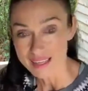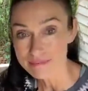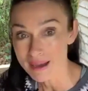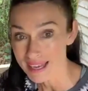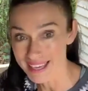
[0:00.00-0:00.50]

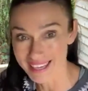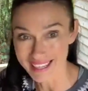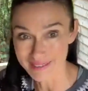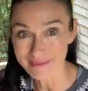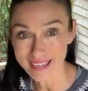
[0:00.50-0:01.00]
In
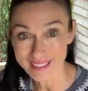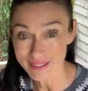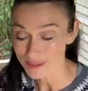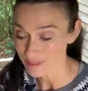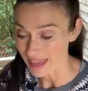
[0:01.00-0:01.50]
my
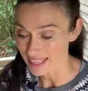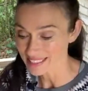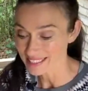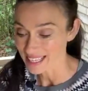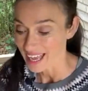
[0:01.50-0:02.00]

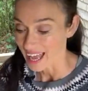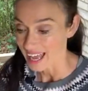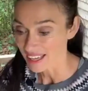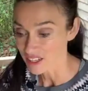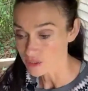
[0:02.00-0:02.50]
toothpaste,
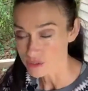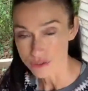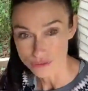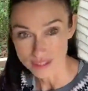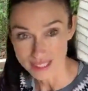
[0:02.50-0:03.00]
I use
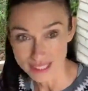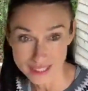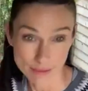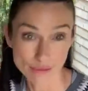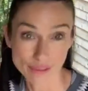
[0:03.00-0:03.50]

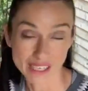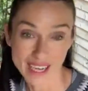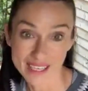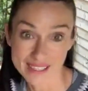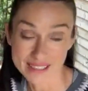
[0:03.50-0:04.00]
3 different
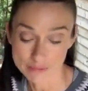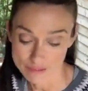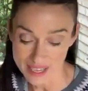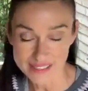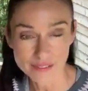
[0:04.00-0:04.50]
kinds of
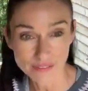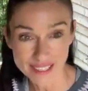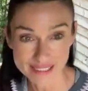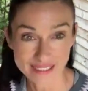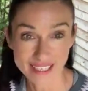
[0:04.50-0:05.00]
fats, and the
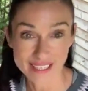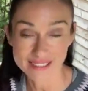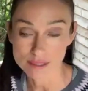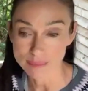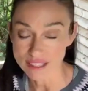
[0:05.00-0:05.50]
reason that
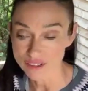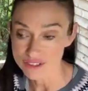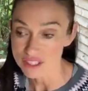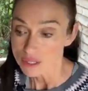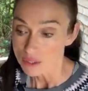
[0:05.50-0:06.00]
is
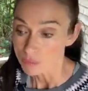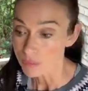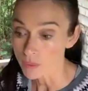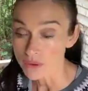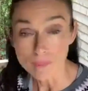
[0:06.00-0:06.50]
because
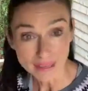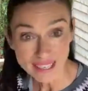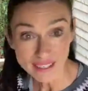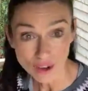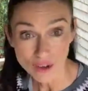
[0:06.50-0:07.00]
We want
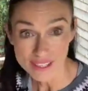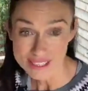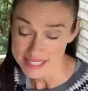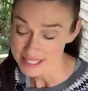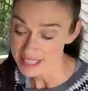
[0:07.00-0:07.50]
omega
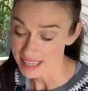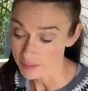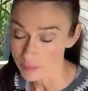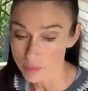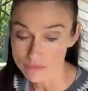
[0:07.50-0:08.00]
oils in
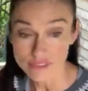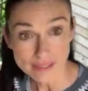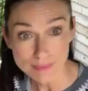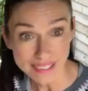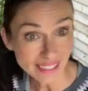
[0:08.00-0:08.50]
there. We want
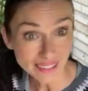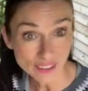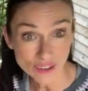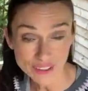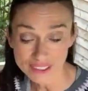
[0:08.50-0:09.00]
vitamin
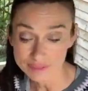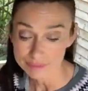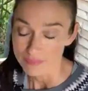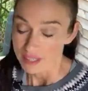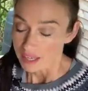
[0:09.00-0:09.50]
E
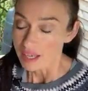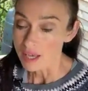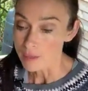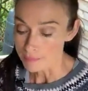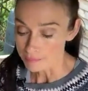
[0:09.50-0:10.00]
oil,
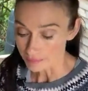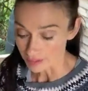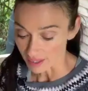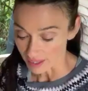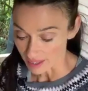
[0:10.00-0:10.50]

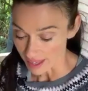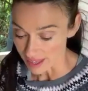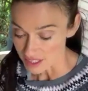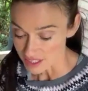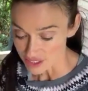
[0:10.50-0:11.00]

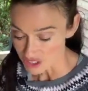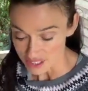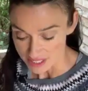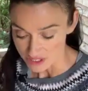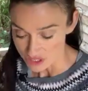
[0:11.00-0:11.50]
and
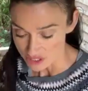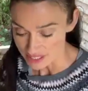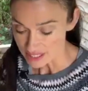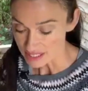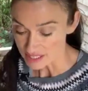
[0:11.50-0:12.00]
just
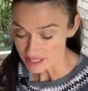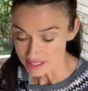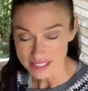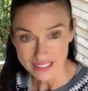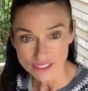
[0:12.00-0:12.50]

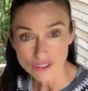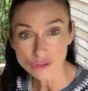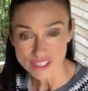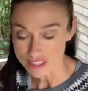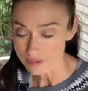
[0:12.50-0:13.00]
this kind of
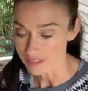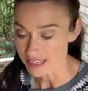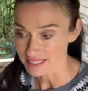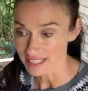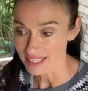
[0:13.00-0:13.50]
nourishing
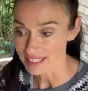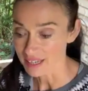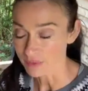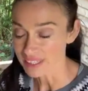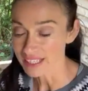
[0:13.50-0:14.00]
fats here.
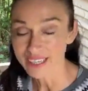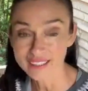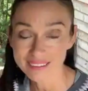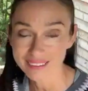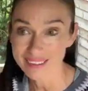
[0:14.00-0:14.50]
Now you
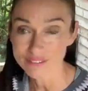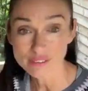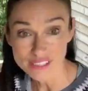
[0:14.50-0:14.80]
can, if